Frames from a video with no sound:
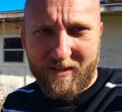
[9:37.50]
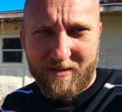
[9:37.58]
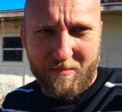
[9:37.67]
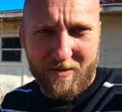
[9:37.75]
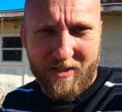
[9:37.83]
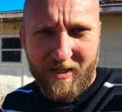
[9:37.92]

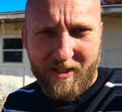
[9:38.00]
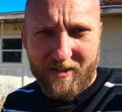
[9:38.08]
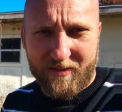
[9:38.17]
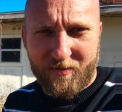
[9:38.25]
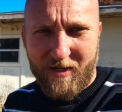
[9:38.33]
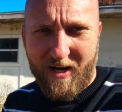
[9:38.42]
I'm just trying to get
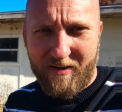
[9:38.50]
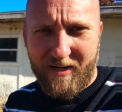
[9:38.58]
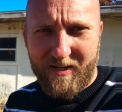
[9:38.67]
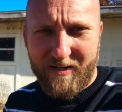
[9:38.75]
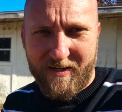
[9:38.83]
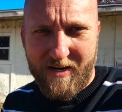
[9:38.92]
this one out
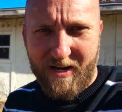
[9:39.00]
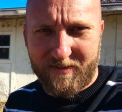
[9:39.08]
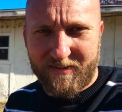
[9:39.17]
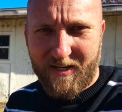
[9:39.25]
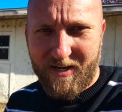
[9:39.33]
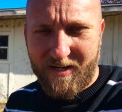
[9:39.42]
here
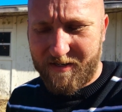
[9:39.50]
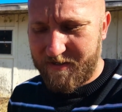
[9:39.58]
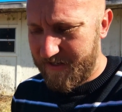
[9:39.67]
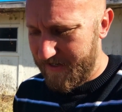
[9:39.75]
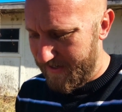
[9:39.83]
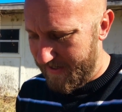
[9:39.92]
outside
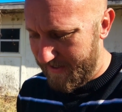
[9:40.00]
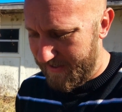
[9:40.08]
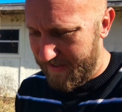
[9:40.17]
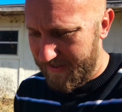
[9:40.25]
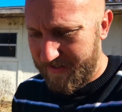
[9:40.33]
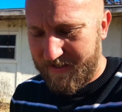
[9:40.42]
and
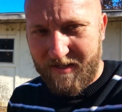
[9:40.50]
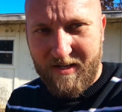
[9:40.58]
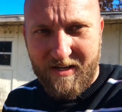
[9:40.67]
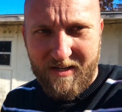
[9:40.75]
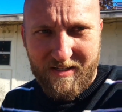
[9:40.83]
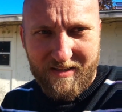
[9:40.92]

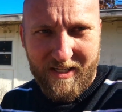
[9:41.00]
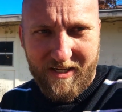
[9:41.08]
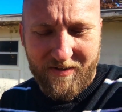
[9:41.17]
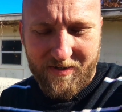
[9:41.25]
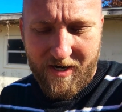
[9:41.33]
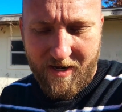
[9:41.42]
lay it
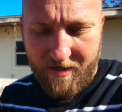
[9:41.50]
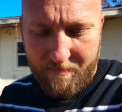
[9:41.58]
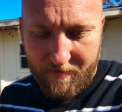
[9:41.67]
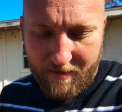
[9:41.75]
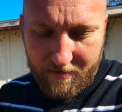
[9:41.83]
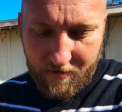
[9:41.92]
on the ground. I'm
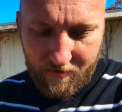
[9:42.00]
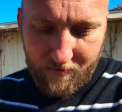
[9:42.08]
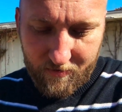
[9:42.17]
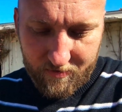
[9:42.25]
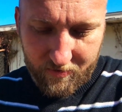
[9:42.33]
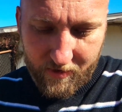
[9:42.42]
gonna
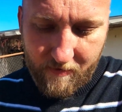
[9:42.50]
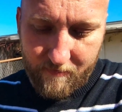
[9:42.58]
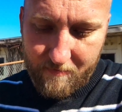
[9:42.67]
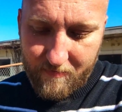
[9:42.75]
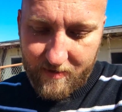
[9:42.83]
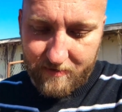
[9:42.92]
do 3 of
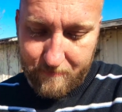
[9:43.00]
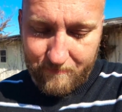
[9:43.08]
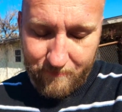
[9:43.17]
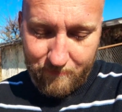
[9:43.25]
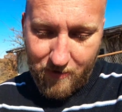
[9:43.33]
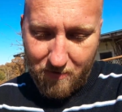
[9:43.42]
them. There's
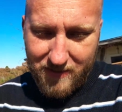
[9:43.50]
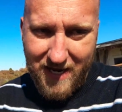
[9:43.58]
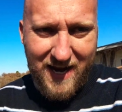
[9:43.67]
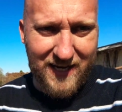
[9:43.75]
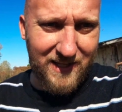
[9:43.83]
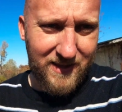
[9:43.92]
probably
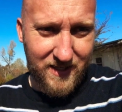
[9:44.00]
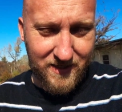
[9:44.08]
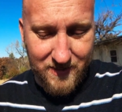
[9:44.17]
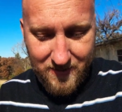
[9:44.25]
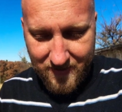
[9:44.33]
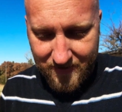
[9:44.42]
8 in there,
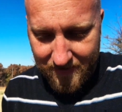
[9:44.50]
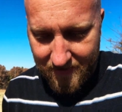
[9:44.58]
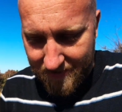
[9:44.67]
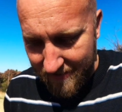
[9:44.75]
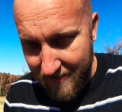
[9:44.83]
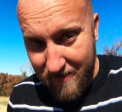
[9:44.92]

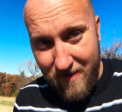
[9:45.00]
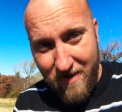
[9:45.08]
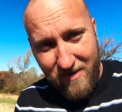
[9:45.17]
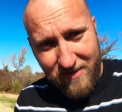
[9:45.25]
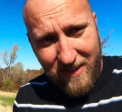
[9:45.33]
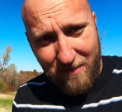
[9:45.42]

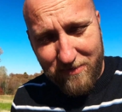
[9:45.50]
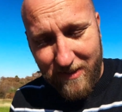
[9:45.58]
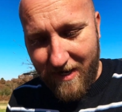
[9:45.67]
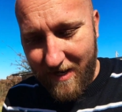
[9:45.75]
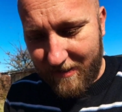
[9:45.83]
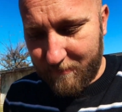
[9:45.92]
same
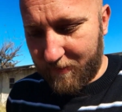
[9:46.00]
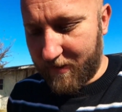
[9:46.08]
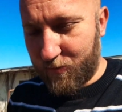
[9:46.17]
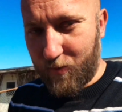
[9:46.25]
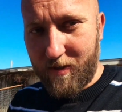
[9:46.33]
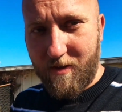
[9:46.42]
size
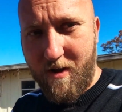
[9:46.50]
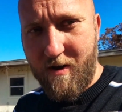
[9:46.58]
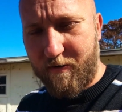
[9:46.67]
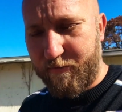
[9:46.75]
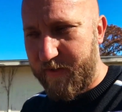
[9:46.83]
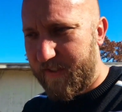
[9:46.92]
plus one
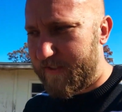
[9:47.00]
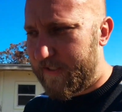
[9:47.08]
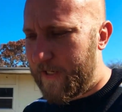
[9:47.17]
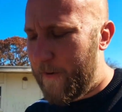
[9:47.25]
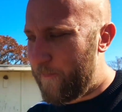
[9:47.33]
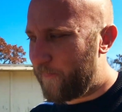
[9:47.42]
long fence,